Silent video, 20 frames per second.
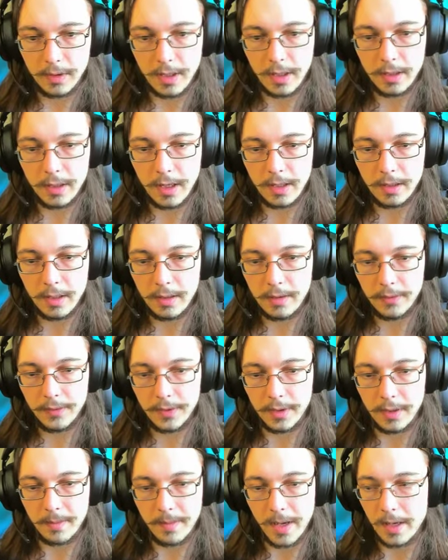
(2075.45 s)
I, I, I, don't
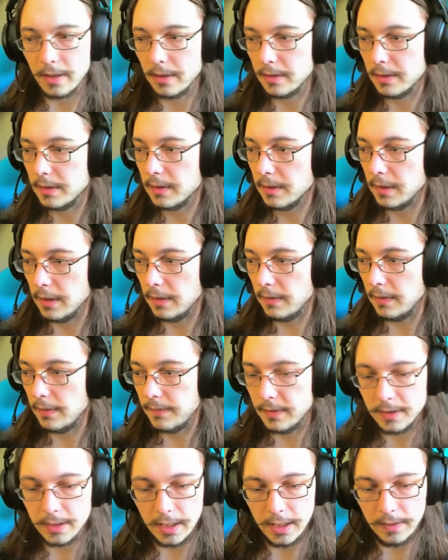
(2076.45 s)
think it matters if
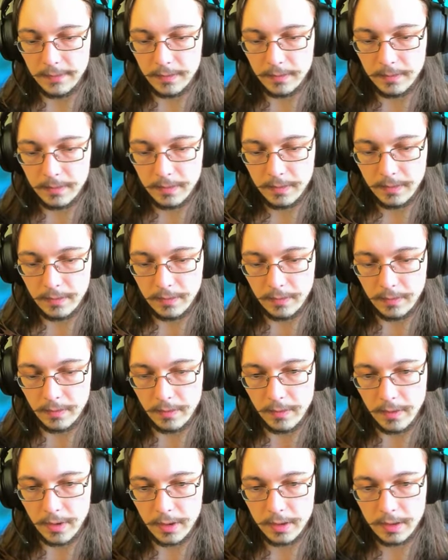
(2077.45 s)
it's even or
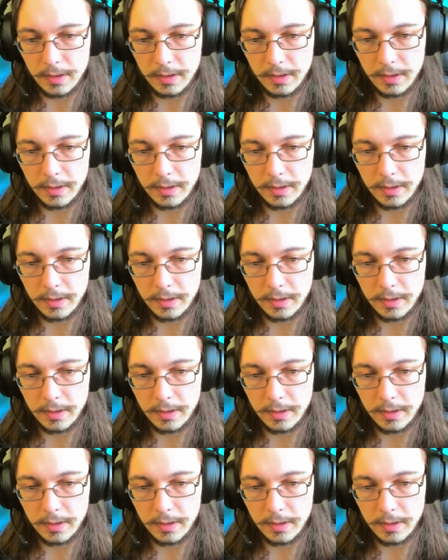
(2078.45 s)
not.